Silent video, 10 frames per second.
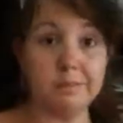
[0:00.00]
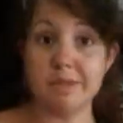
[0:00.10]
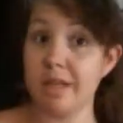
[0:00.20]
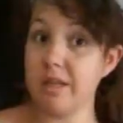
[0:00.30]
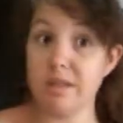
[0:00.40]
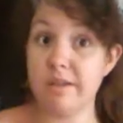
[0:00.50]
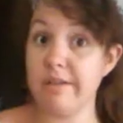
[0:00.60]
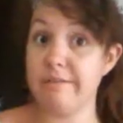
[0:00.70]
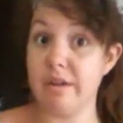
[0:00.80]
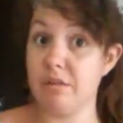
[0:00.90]
I'm telling
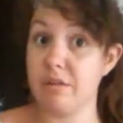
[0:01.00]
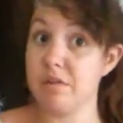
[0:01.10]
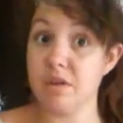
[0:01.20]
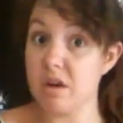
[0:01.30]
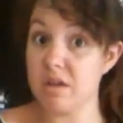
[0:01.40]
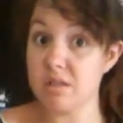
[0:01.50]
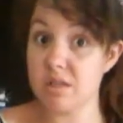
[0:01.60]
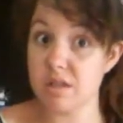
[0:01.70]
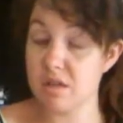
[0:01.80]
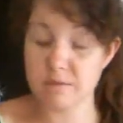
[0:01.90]
you, Velcro's
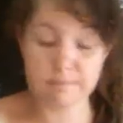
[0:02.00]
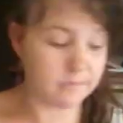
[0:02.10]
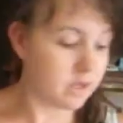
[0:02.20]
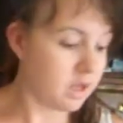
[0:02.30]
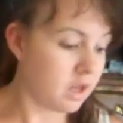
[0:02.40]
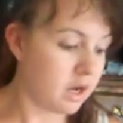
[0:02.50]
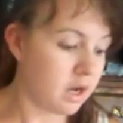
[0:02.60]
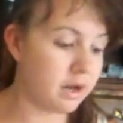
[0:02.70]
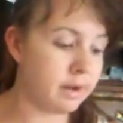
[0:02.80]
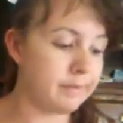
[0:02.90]
awesome.
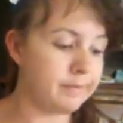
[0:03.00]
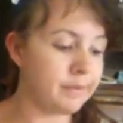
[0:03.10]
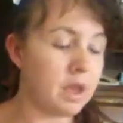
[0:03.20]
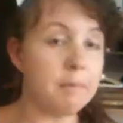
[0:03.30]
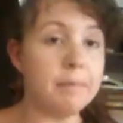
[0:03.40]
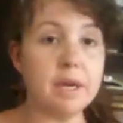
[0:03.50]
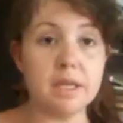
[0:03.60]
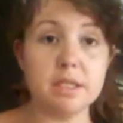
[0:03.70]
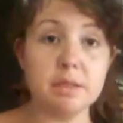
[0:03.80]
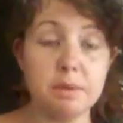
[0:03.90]
But it
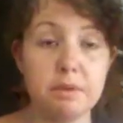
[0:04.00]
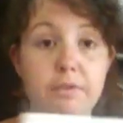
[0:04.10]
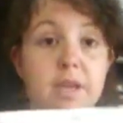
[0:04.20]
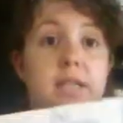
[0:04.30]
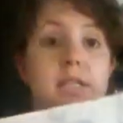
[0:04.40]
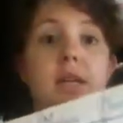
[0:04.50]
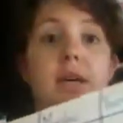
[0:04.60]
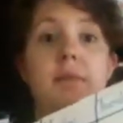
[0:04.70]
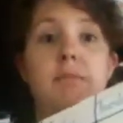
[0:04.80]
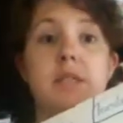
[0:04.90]
needs to be fixed.
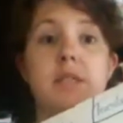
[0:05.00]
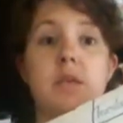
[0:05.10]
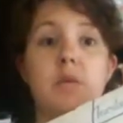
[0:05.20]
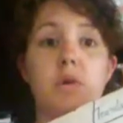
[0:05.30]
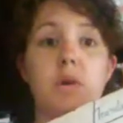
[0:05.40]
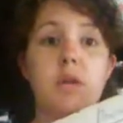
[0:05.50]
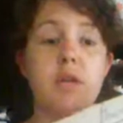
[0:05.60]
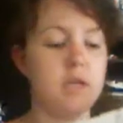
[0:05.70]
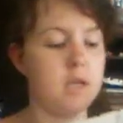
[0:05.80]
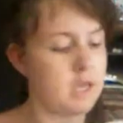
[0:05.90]
I'm missing
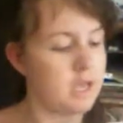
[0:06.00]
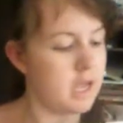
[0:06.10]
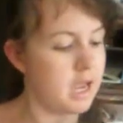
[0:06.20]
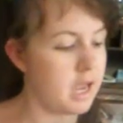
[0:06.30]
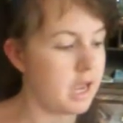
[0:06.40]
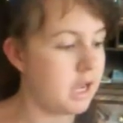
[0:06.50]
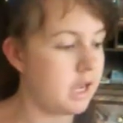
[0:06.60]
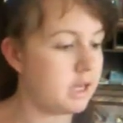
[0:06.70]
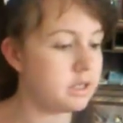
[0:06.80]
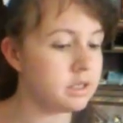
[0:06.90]
one
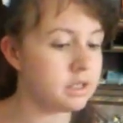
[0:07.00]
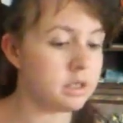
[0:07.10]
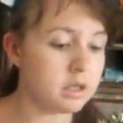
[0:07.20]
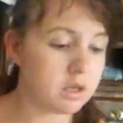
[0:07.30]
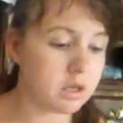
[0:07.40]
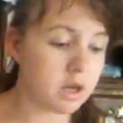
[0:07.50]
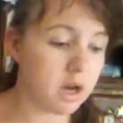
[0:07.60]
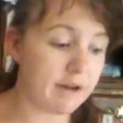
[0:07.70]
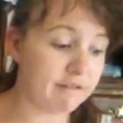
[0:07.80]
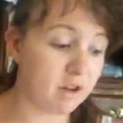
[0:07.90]
and
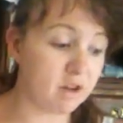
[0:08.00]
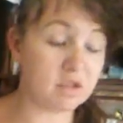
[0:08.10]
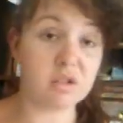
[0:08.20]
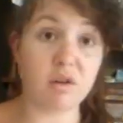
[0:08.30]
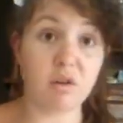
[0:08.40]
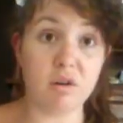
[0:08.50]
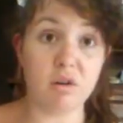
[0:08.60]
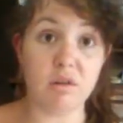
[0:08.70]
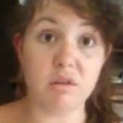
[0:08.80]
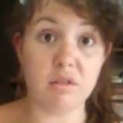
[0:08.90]
I've lost
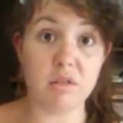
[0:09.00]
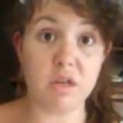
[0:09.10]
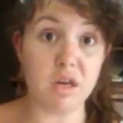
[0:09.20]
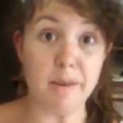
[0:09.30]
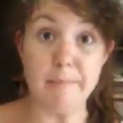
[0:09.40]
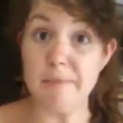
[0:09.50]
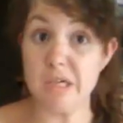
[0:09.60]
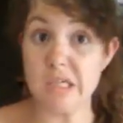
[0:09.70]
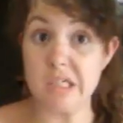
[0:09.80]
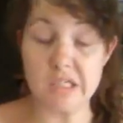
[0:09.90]
all the
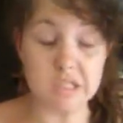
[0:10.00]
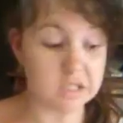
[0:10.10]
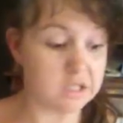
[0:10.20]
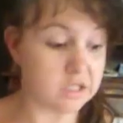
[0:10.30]
numbers.